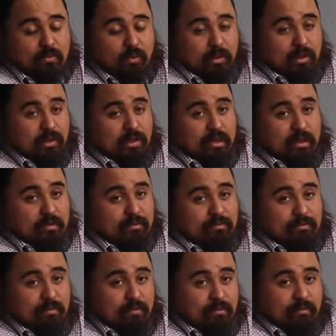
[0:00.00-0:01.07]
What do you think?
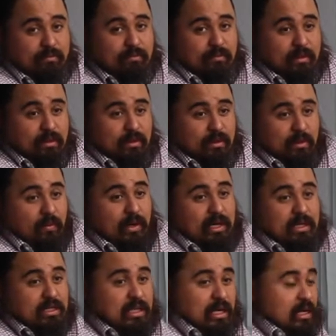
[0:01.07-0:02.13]
Why
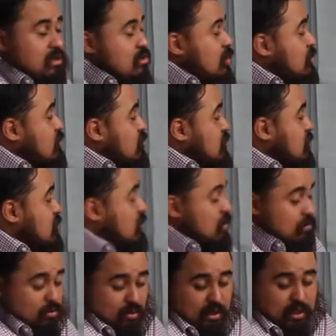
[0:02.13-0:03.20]
doesn't God talk to us
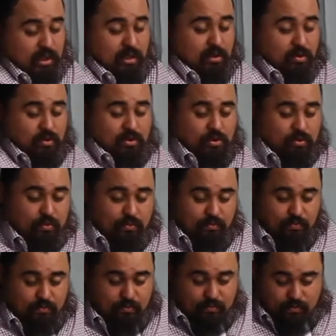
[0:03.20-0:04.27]
anymore like he used to?
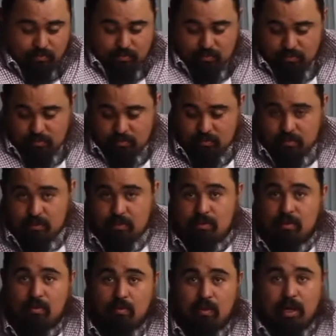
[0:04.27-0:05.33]

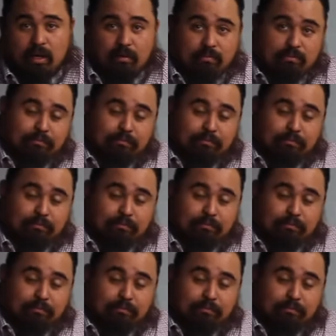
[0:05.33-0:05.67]
Why?